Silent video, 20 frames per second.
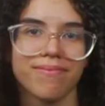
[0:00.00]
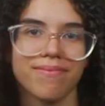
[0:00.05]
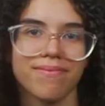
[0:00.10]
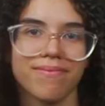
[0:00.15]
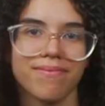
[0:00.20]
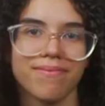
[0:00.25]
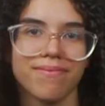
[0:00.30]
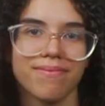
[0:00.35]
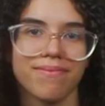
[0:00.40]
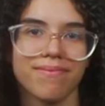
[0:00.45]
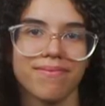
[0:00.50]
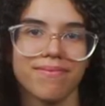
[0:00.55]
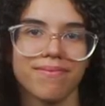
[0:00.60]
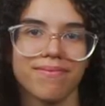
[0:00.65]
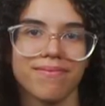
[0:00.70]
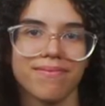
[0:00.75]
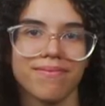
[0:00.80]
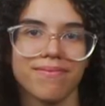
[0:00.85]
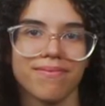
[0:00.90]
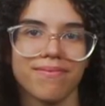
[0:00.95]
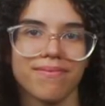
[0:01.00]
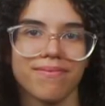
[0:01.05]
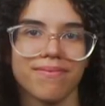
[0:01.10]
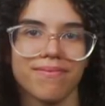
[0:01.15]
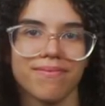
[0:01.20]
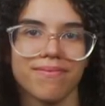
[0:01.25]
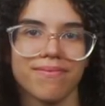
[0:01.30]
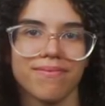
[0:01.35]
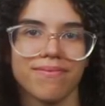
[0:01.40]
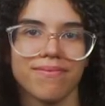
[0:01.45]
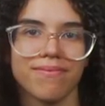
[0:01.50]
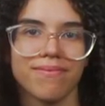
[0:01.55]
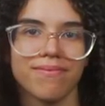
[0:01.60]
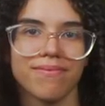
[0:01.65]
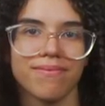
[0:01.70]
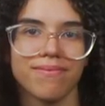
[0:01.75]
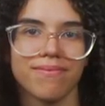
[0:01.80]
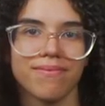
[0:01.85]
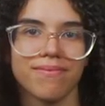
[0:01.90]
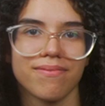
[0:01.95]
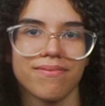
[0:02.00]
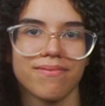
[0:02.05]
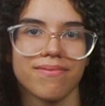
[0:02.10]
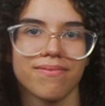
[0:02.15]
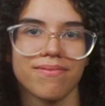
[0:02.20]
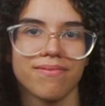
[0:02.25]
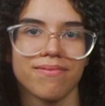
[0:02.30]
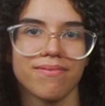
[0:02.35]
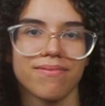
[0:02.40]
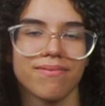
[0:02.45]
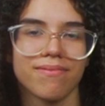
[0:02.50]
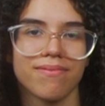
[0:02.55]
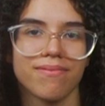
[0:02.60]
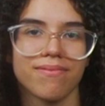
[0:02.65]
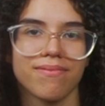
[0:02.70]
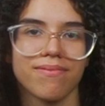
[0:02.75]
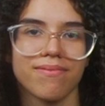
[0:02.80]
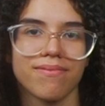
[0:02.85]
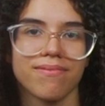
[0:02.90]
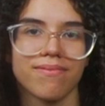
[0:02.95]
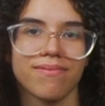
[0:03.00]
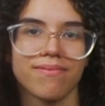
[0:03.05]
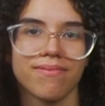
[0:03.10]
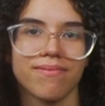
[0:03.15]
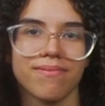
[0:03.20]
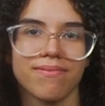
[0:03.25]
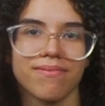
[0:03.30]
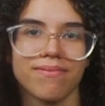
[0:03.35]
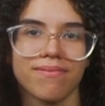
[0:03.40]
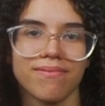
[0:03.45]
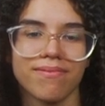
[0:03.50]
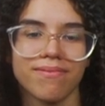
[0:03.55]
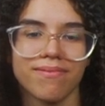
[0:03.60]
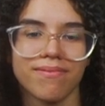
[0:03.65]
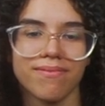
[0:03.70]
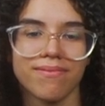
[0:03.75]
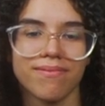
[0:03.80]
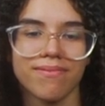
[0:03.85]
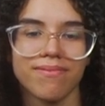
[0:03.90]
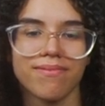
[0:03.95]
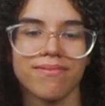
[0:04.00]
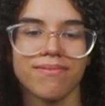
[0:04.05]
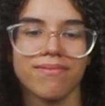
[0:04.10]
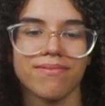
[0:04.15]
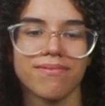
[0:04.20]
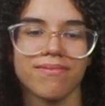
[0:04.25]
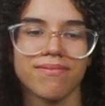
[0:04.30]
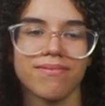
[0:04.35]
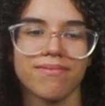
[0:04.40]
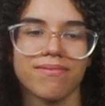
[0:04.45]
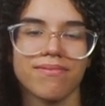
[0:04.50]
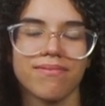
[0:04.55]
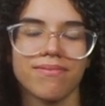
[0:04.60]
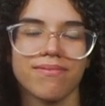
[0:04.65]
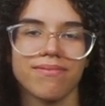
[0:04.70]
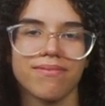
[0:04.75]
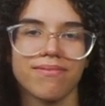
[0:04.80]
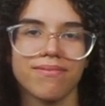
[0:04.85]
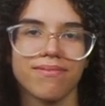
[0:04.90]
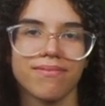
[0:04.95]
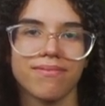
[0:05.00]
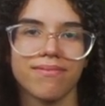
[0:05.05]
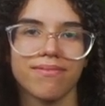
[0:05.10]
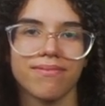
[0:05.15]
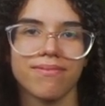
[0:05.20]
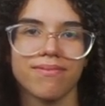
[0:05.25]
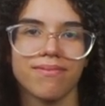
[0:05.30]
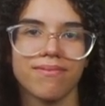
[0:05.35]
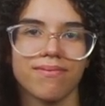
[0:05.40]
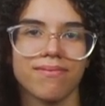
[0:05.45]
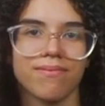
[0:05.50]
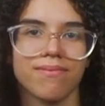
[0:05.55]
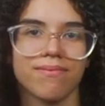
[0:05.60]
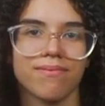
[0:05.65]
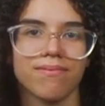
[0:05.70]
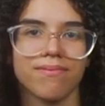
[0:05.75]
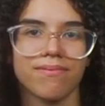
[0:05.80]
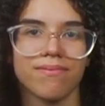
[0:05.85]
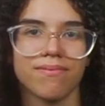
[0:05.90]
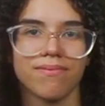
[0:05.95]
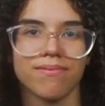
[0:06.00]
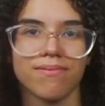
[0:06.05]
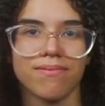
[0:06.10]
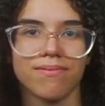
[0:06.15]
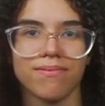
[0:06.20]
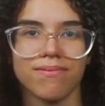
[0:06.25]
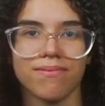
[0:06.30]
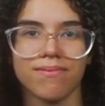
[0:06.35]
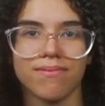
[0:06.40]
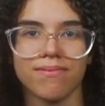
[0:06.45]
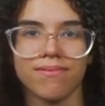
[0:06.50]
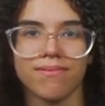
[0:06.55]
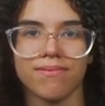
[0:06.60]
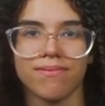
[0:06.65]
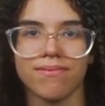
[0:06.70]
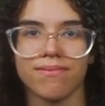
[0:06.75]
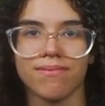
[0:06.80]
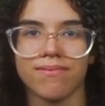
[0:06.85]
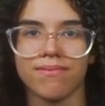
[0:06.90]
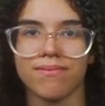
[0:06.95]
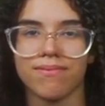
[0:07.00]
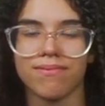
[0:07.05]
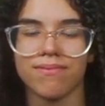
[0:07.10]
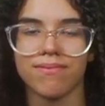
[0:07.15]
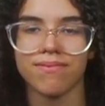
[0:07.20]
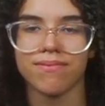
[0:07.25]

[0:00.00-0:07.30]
The person shown says nothing.